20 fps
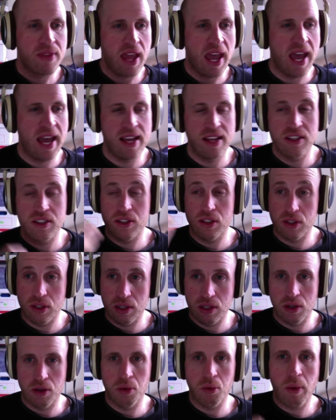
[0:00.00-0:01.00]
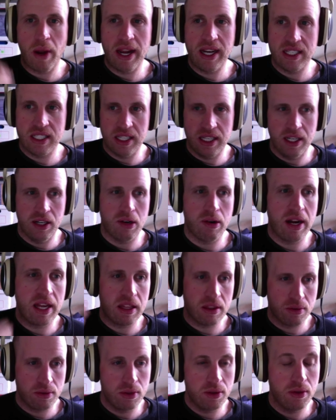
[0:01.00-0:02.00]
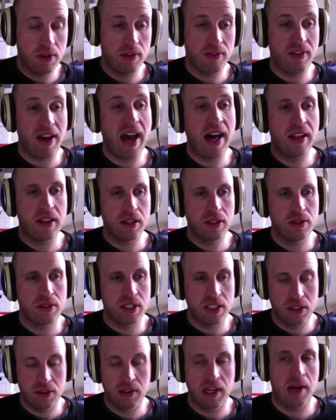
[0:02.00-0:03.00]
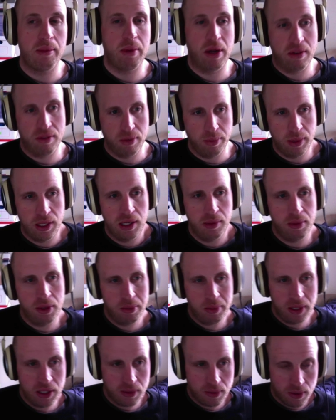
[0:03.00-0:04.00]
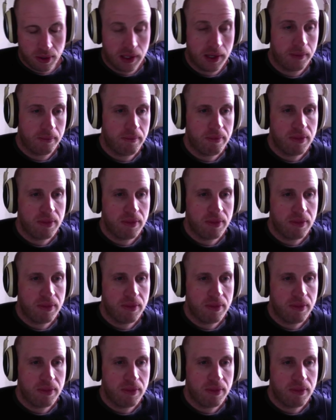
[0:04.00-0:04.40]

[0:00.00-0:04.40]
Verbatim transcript: as your way to iterate through the values that you got back from a WP query.